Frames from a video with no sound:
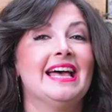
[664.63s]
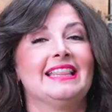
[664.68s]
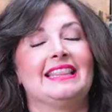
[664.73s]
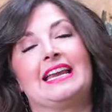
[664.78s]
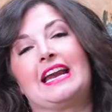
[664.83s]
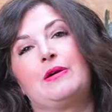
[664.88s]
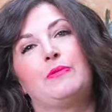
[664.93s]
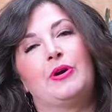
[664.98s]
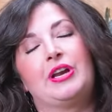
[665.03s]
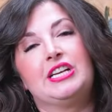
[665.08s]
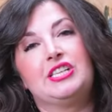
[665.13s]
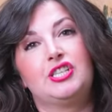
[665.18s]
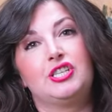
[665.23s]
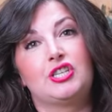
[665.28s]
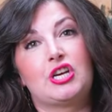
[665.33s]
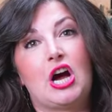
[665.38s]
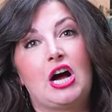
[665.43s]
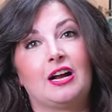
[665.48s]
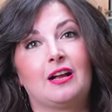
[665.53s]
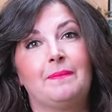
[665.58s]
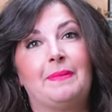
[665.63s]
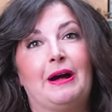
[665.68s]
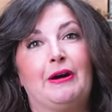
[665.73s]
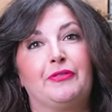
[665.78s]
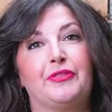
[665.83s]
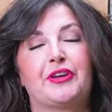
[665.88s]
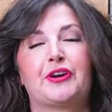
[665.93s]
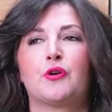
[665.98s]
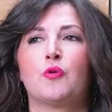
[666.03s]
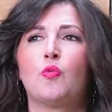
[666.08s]
that i wanted to talk
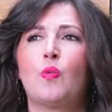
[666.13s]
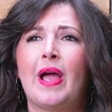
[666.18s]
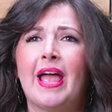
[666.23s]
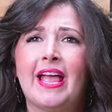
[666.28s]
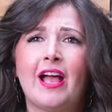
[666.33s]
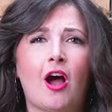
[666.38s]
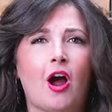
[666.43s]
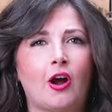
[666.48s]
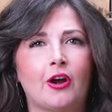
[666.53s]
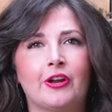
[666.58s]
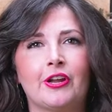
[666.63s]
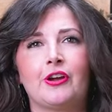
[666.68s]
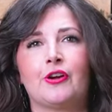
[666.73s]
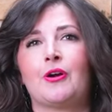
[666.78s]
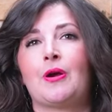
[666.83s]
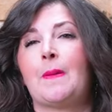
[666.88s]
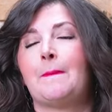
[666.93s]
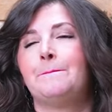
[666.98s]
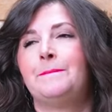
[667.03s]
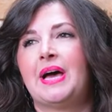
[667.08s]
about that are way harder,